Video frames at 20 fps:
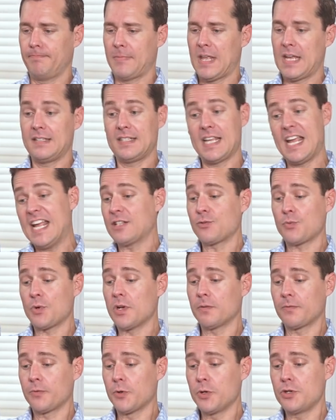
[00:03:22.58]
they say it's
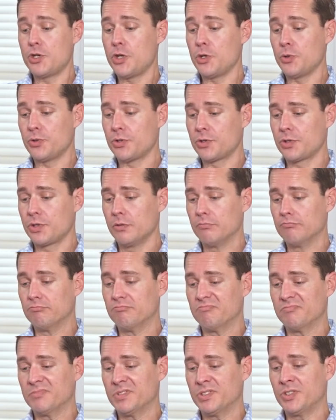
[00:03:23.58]
real fruit juice.
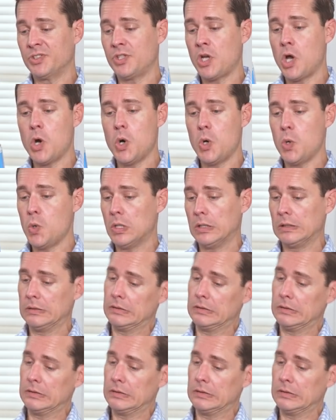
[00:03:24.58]
So